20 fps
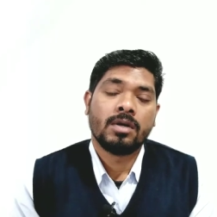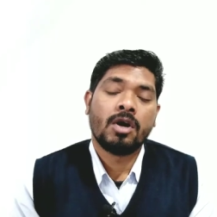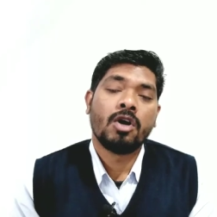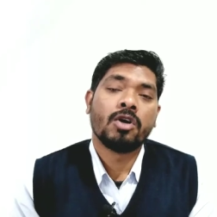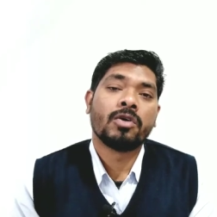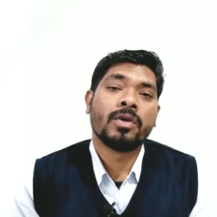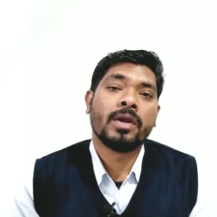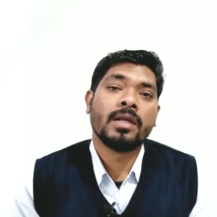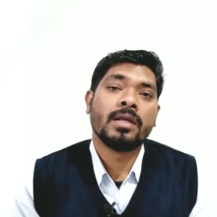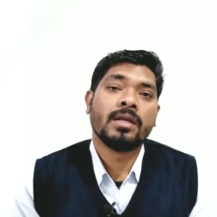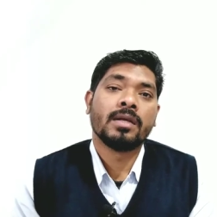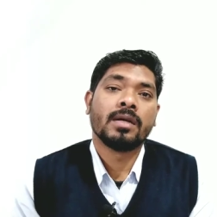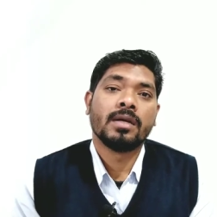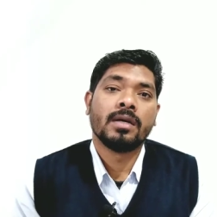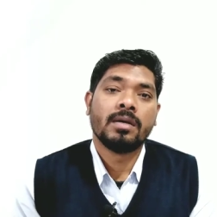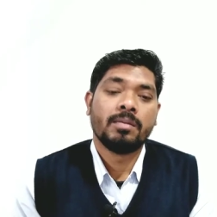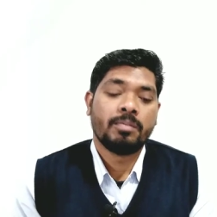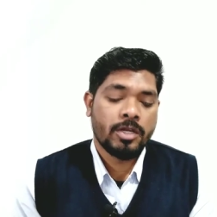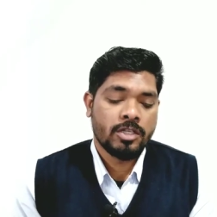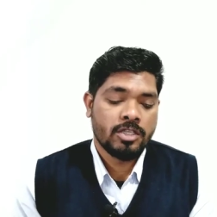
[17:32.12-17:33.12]

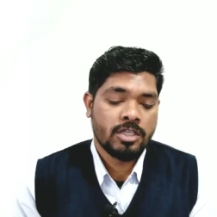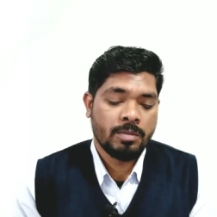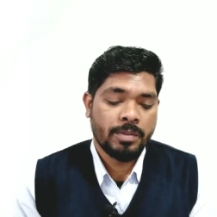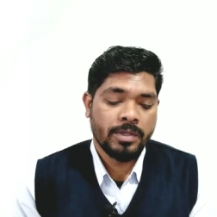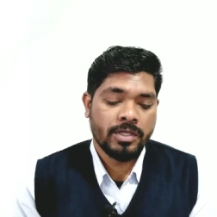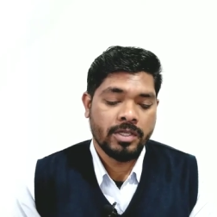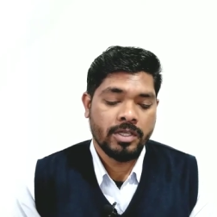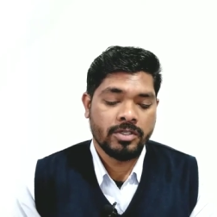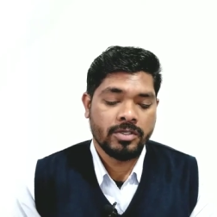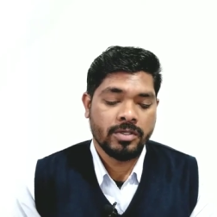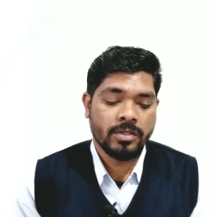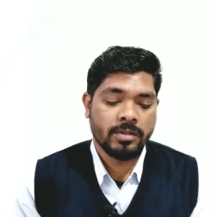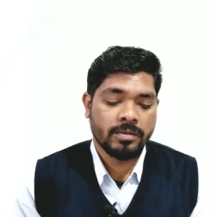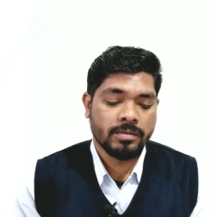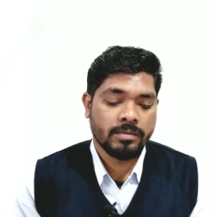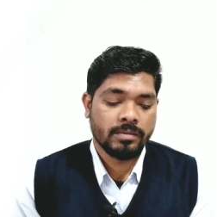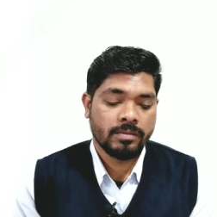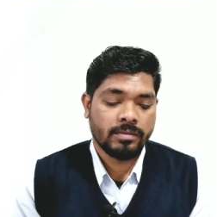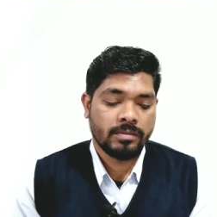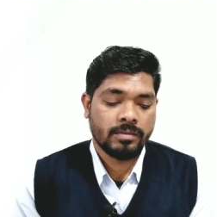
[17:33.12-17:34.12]
occurring precipitation.